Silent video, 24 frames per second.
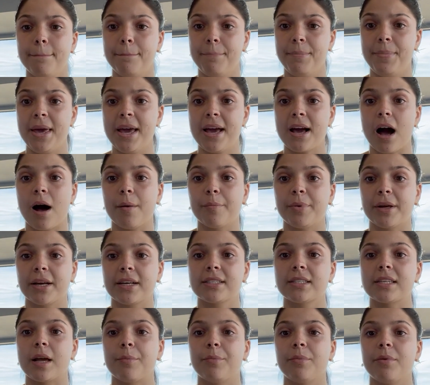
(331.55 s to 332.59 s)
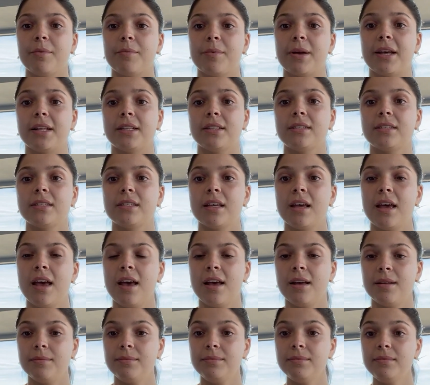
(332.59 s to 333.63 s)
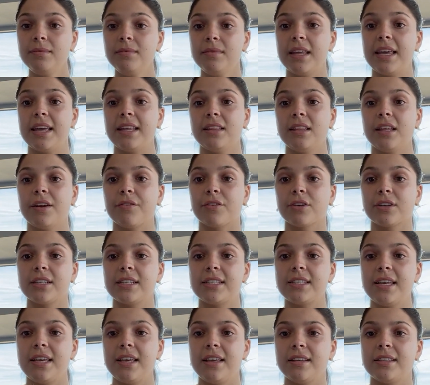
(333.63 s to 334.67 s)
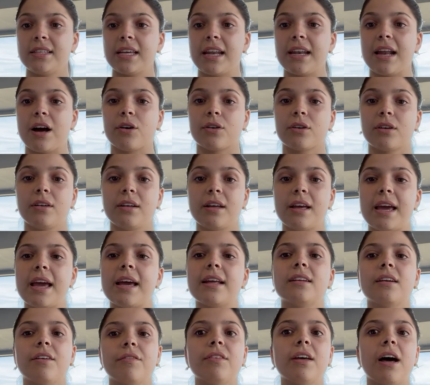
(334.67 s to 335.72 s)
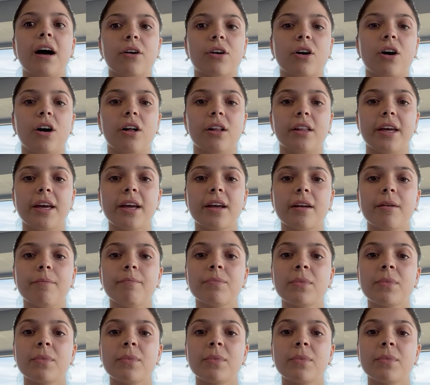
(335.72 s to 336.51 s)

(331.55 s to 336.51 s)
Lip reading: B-complex supplements in liver disease and of the alcoholic,